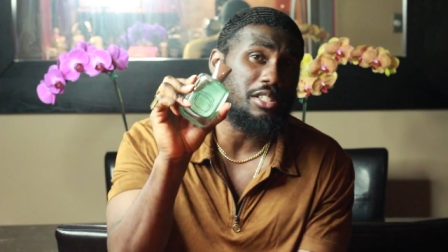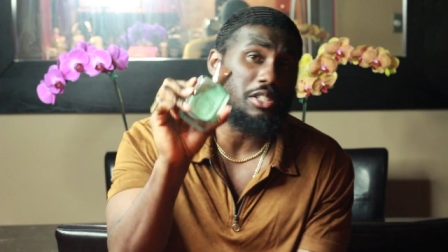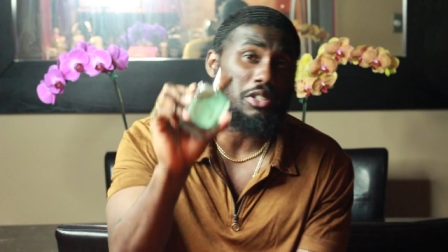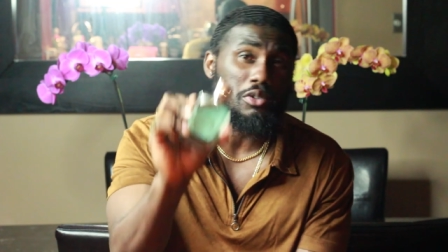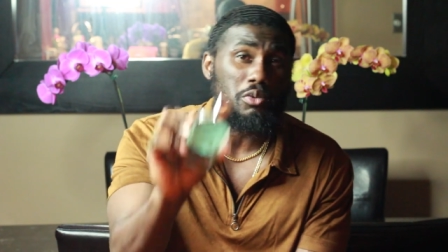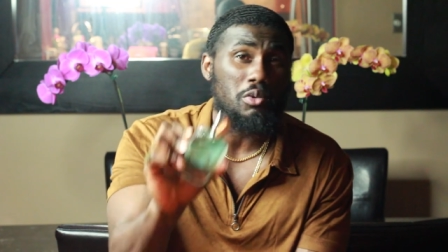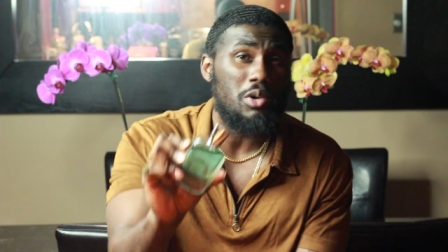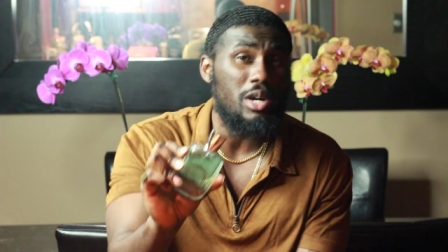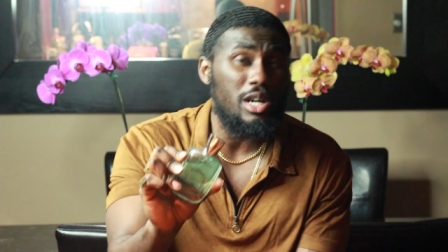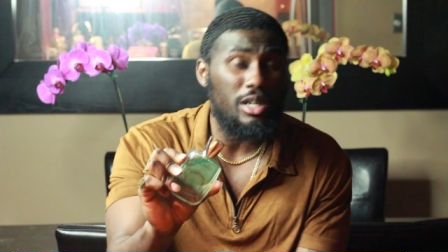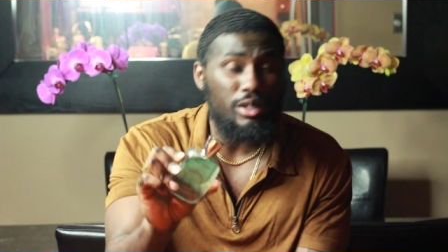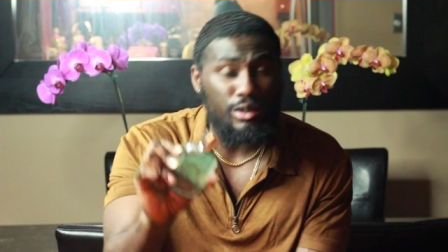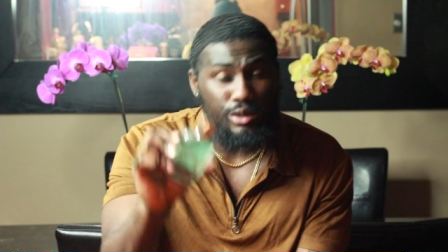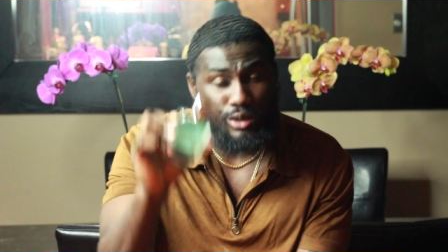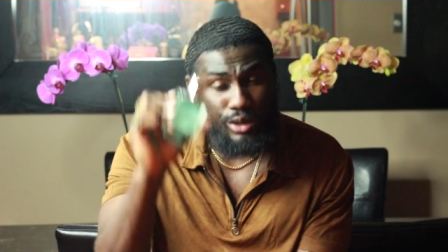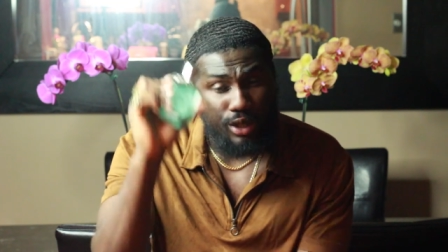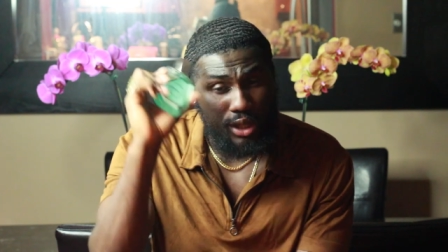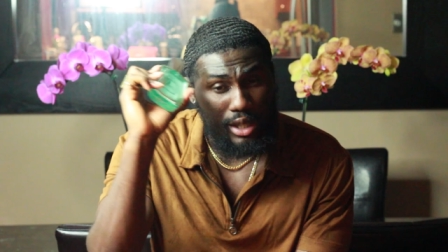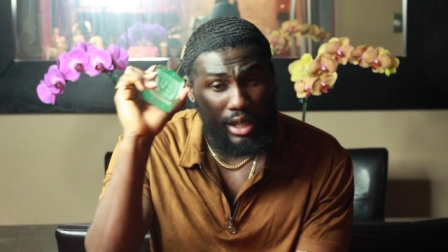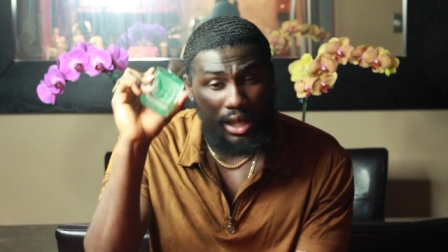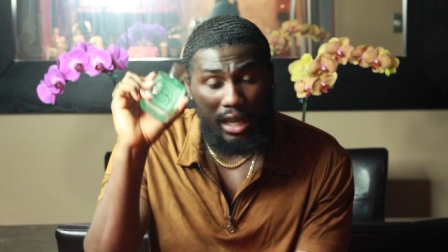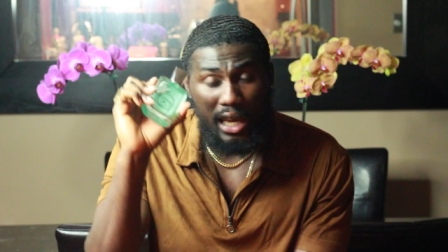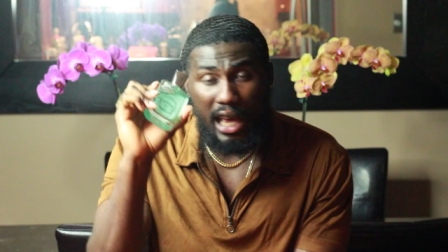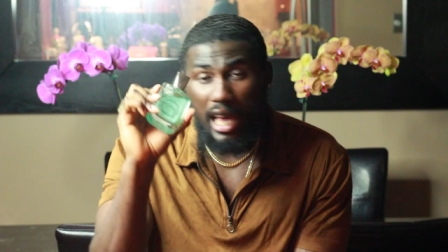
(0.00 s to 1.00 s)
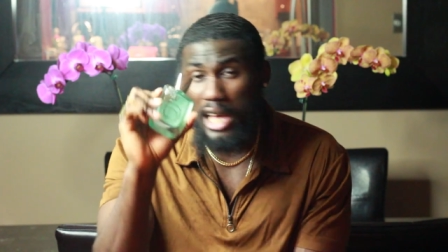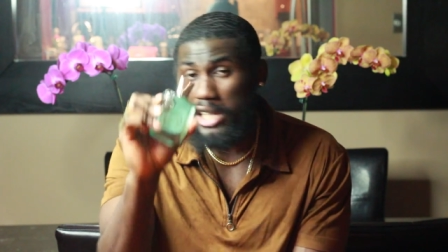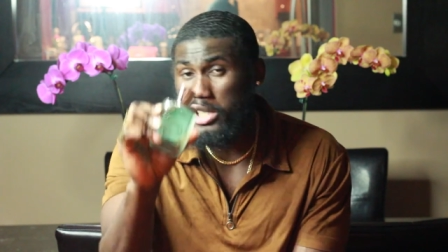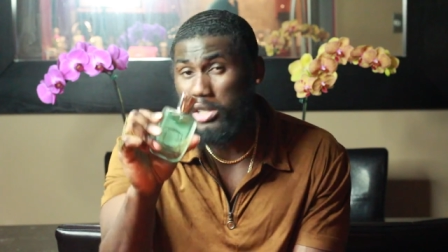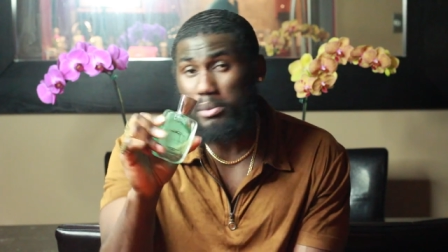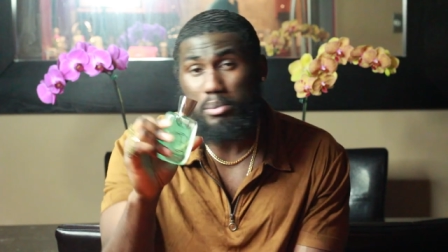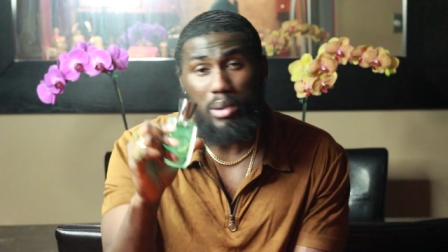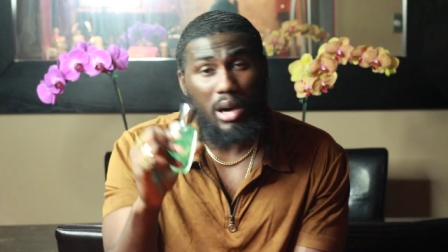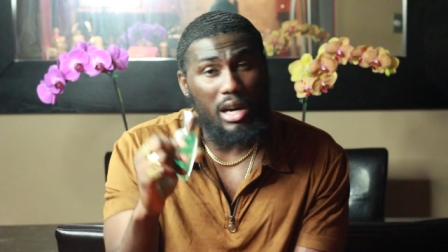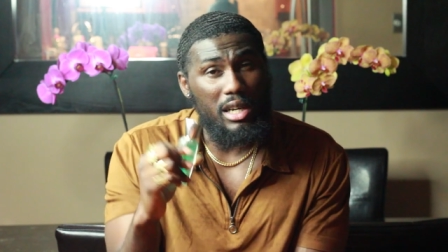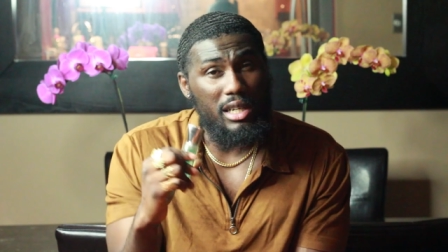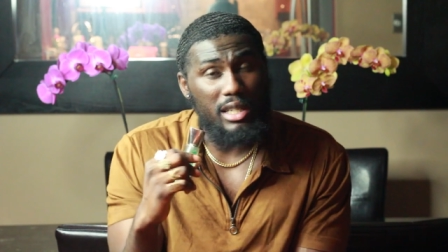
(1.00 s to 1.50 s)
in the world, and
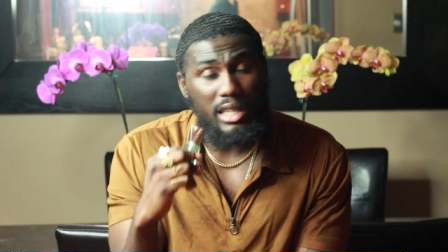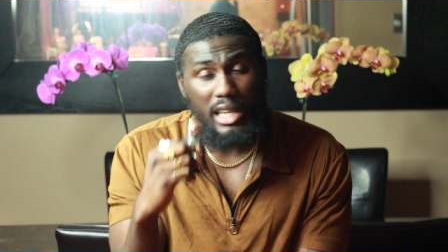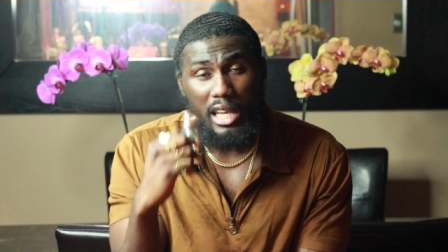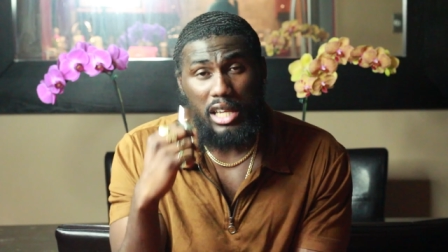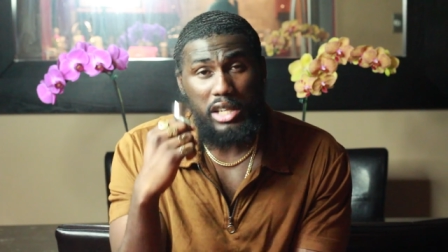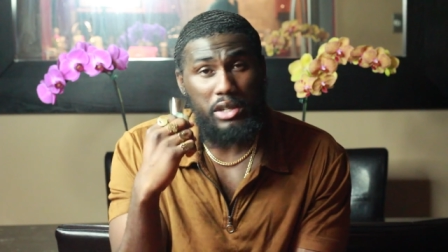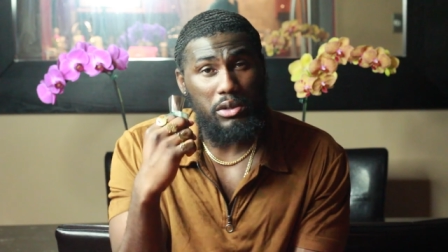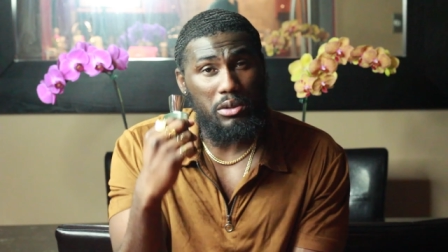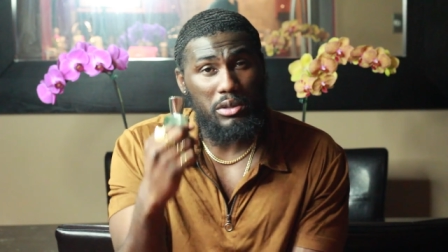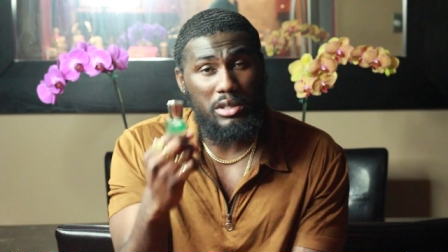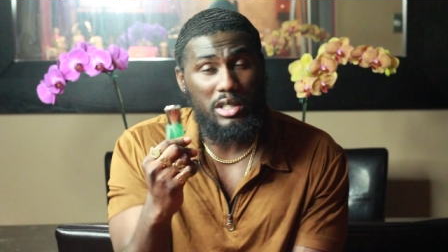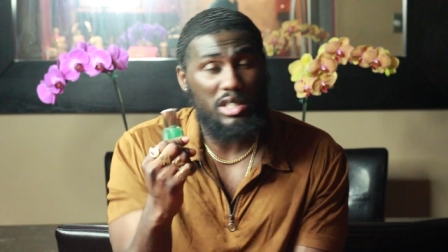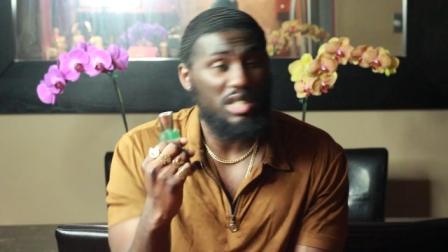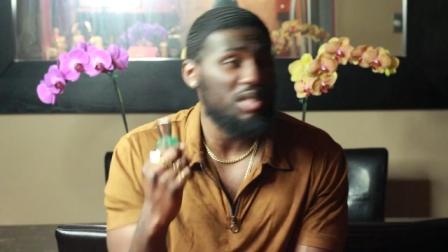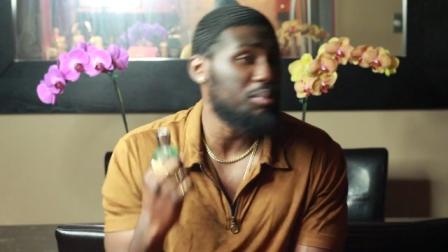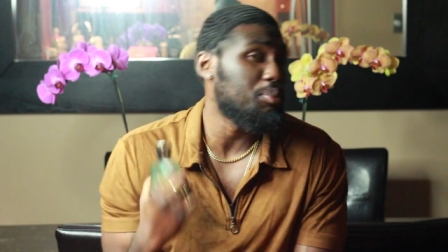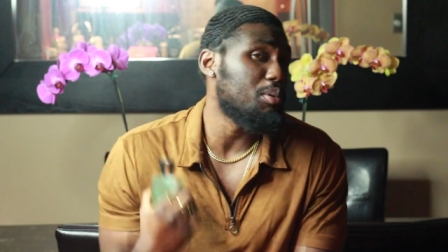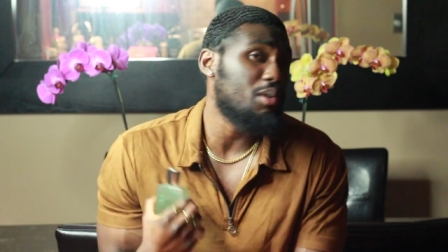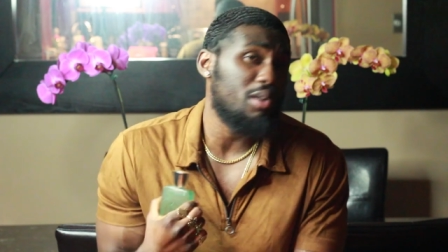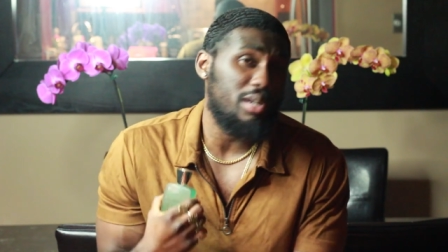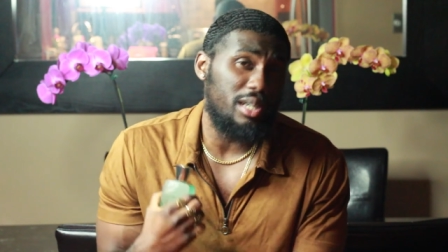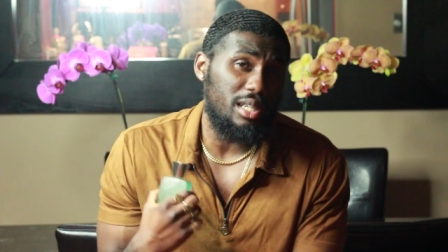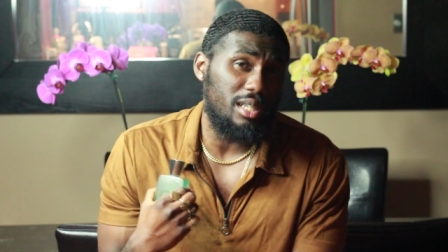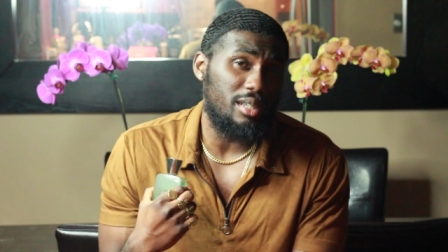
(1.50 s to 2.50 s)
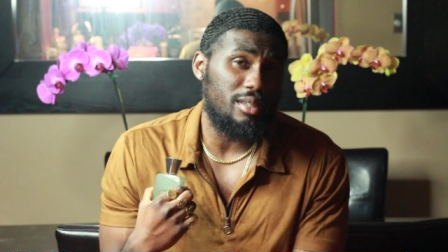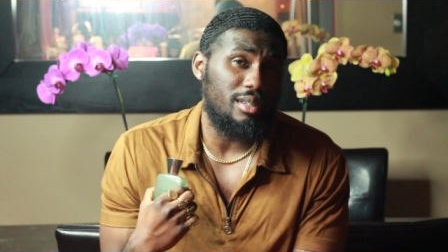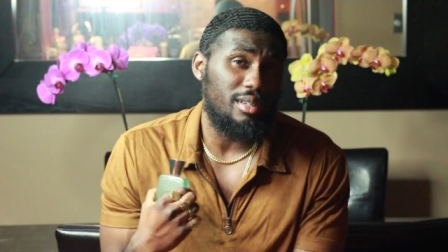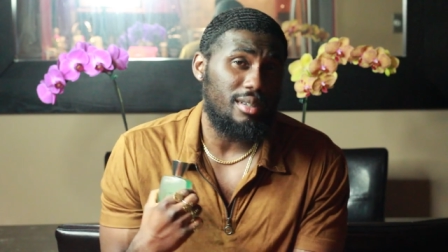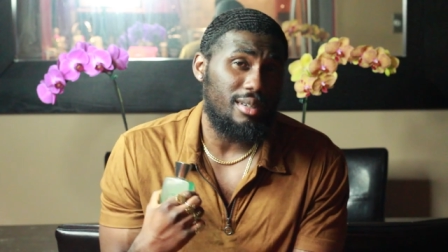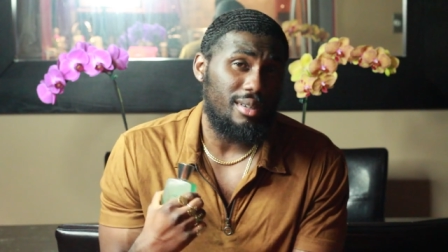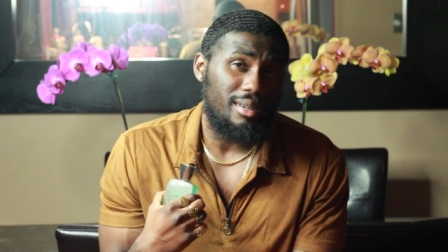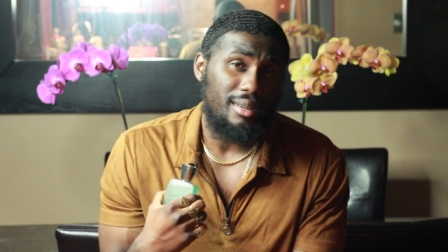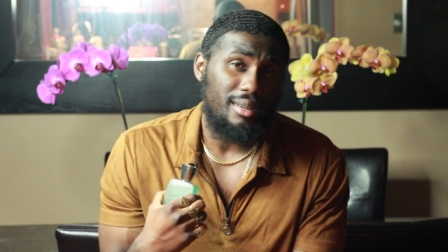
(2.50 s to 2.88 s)
you bought it and you were disappointed,